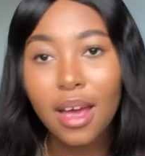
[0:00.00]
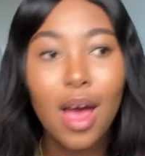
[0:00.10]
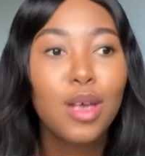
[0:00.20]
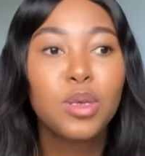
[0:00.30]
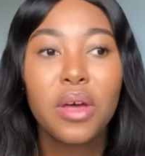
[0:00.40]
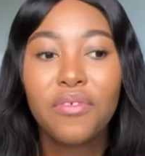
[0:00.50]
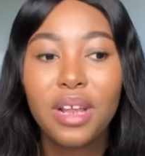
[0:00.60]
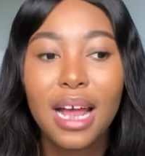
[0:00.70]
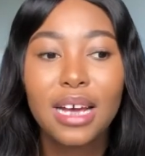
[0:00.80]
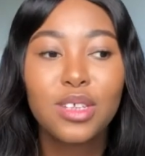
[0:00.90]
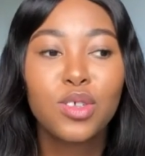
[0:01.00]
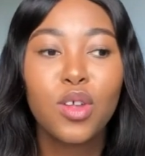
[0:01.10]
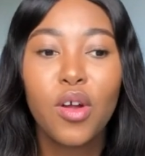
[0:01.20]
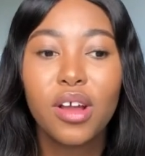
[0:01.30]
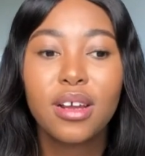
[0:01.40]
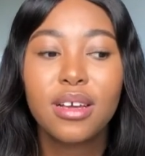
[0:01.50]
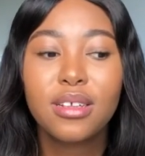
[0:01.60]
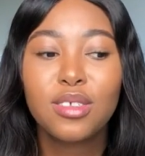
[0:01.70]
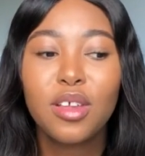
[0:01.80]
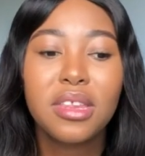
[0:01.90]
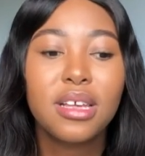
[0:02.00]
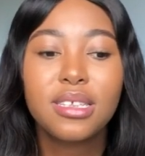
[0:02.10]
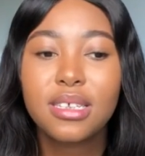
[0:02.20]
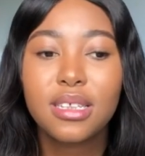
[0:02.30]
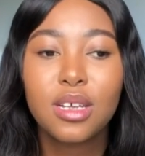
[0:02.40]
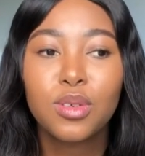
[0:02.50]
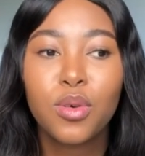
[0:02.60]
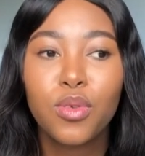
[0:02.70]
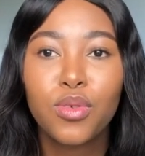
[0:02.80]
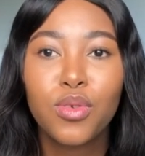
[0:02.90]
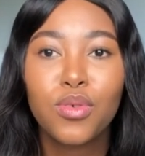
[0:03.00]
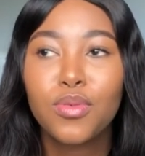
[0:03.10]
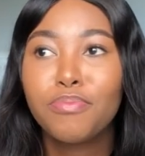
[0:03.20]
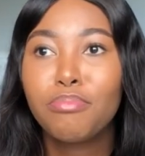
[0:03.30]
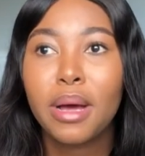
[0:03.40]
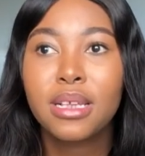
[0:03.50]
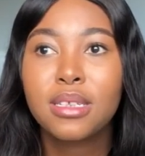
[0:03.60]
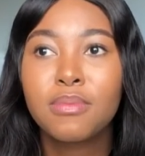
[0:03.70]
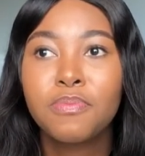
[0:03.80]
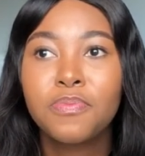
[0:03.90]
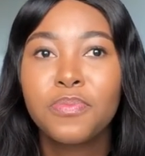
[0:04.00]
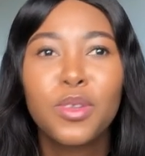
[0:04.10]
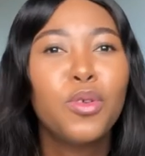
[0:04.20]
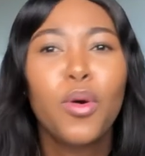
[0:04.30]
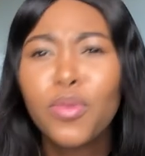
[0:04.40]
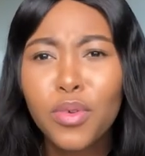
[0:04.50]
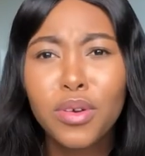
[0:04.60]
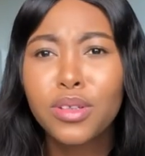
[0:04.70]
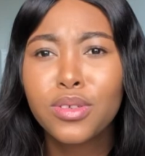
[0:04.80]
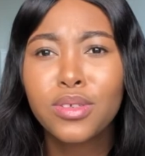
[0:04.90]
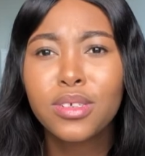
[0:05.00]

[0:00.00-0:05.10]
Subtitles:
So I feel like it's not the easiest thing to go through, but you go through it, dude.